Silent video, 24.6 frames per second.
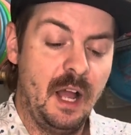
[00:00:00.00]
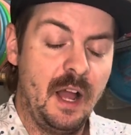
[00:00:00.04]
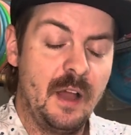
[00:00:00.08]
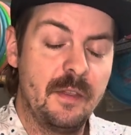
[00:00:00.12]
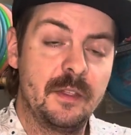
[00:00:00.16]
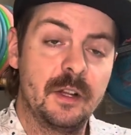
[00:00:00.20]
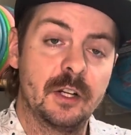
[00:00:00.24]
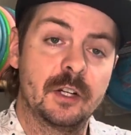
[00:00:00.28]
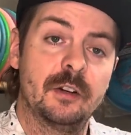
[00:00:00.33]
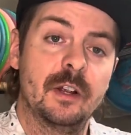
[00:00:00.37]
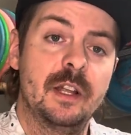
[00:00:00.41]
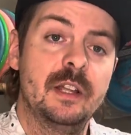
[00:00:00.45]

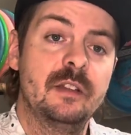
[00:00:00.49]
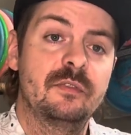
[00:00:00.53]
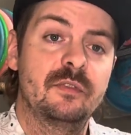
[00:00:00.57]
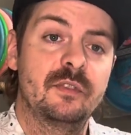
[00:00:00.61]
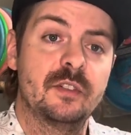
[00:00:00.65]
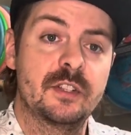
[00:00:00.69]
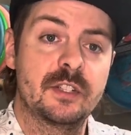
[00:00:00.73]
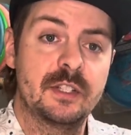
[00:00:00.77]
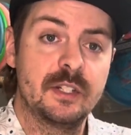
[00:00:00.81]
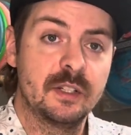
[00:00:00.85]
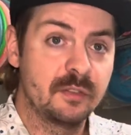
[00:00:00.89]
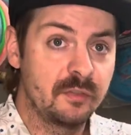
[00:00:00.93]
They're great for
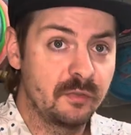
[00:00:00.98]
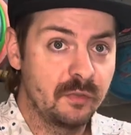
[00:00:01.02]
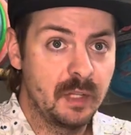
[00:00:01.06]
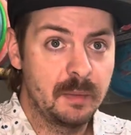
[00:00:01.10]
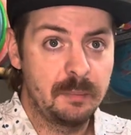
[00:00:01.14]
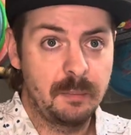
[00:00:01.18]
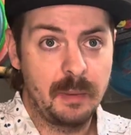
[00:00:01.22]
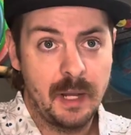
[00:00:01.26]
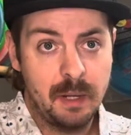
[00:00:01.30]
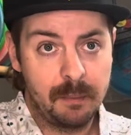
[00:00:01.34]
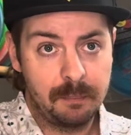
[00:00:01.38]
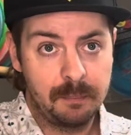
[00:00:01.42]
still
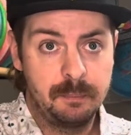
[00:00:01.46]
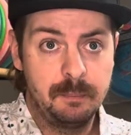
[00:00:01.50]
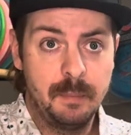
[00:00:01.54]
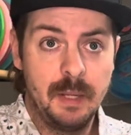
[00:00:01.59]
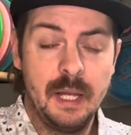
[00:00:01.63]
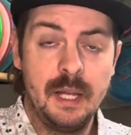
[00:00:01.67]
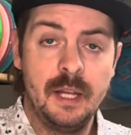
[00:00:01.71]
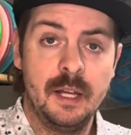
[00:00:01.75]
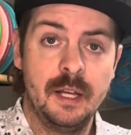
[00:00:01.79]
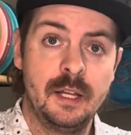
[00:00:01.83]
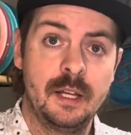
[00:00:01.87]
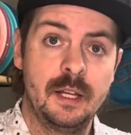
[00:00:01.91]
flip up
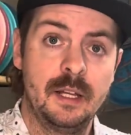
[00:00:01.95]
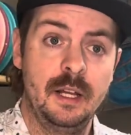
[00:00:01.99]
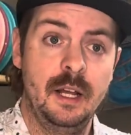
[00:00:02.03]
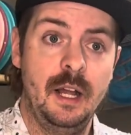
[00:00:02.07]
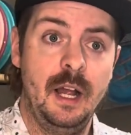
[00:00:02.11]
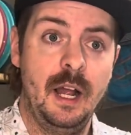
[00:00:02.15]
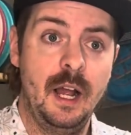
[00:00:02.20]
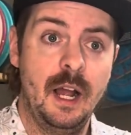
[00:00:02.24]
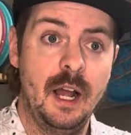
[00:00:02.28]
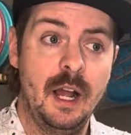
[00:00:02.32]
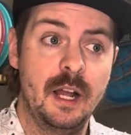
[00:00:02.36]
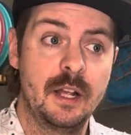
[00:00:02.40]

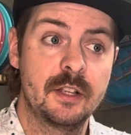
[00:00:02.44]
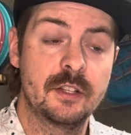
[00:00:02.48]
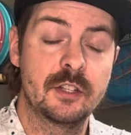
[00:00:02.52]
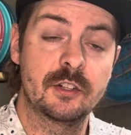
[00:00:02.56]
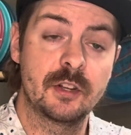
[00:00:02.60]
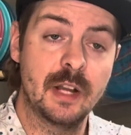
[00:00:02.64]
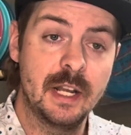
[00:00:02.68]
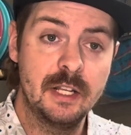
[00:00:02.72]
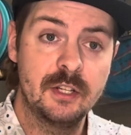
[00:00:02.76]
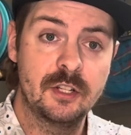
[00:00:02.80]
straight